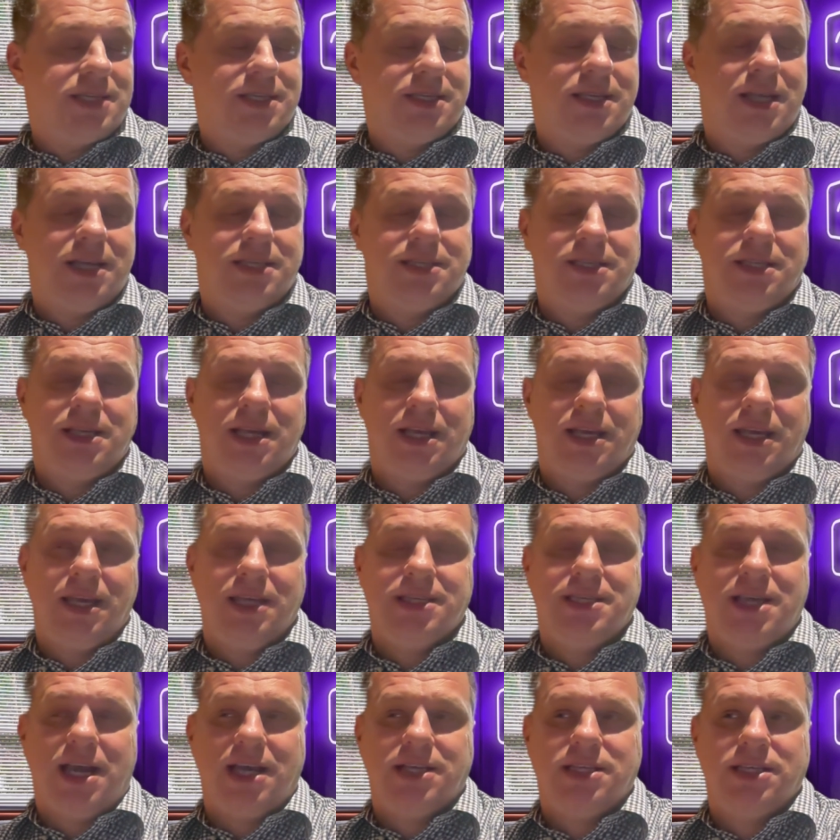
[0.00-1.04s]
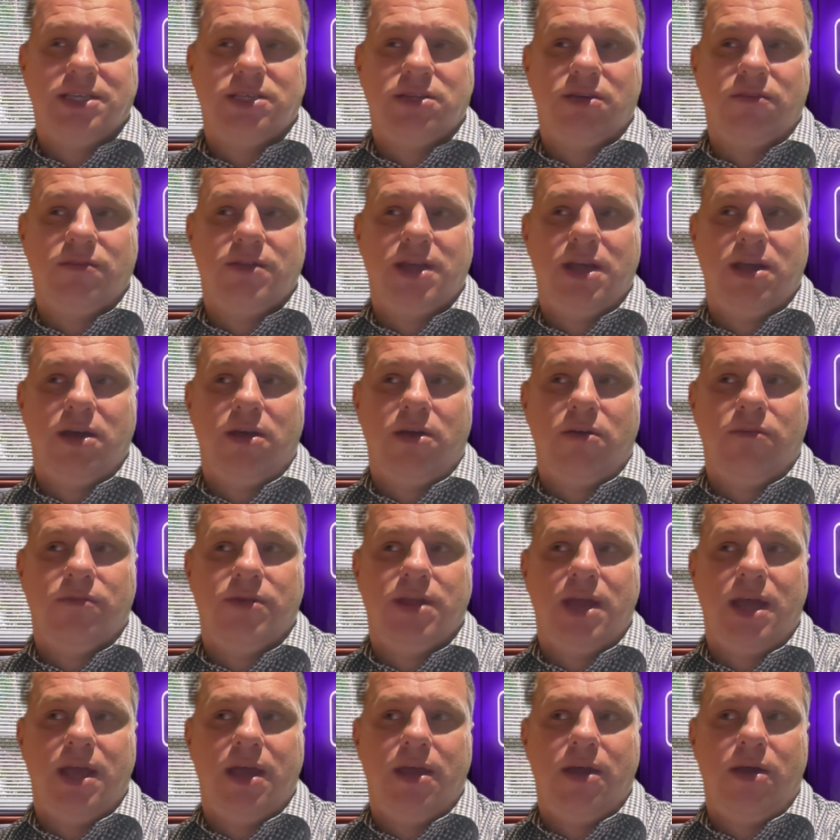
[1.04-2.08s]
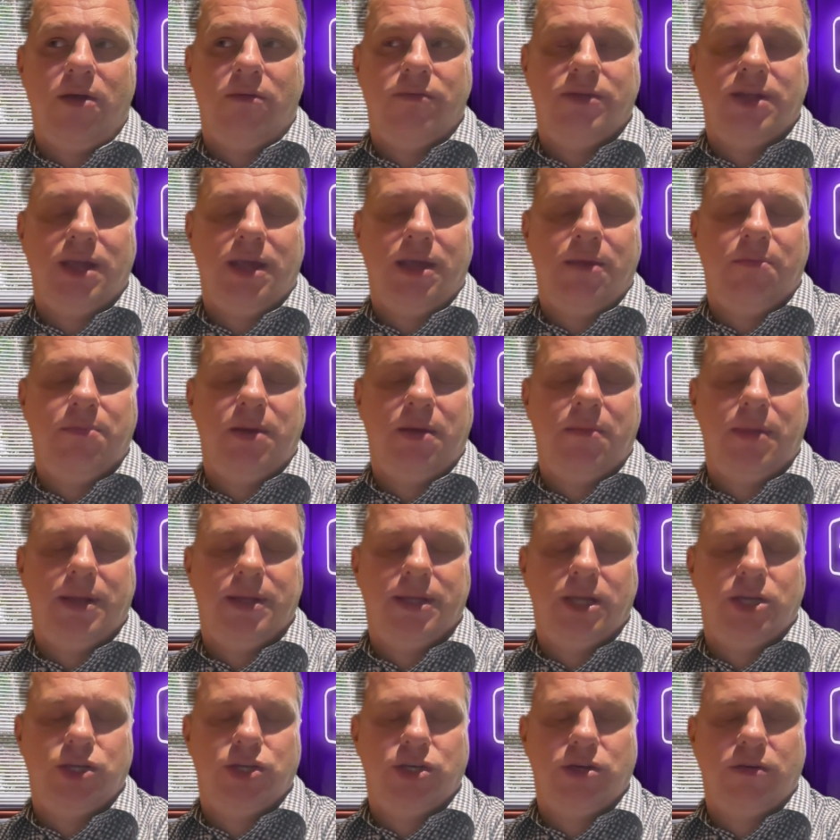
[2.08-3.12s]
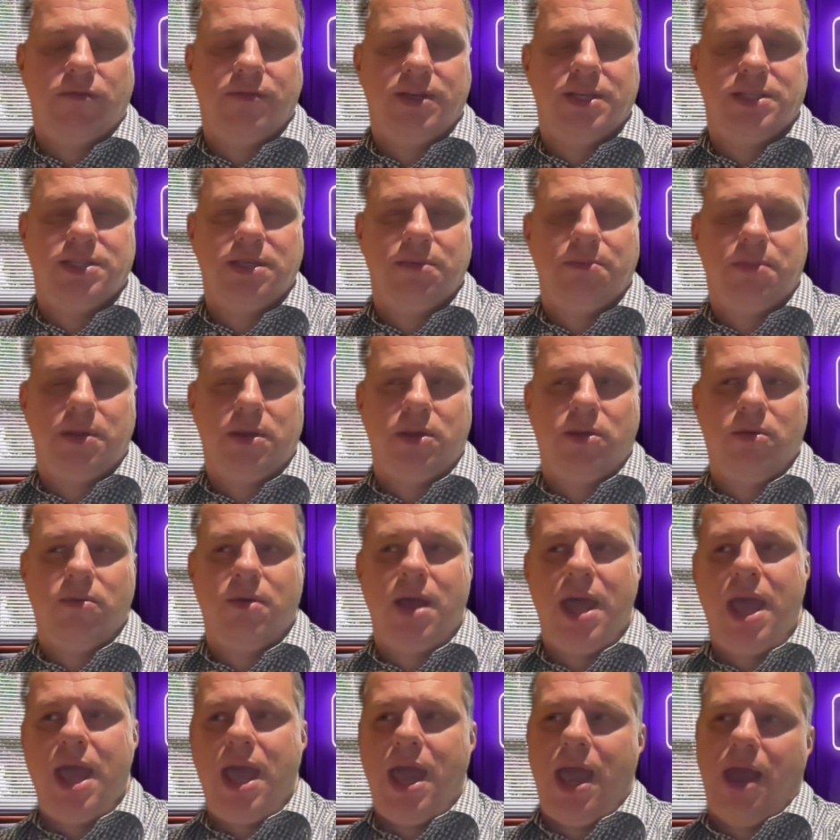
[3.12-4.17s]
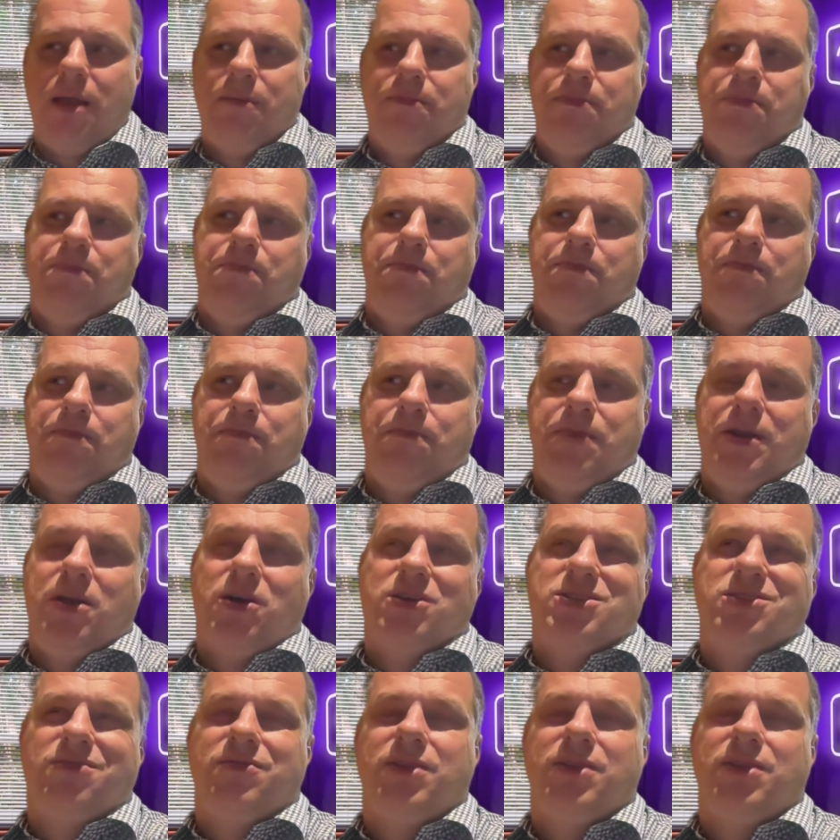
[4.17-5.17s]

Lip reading: the key success of the implementation of the CPQ. And because of the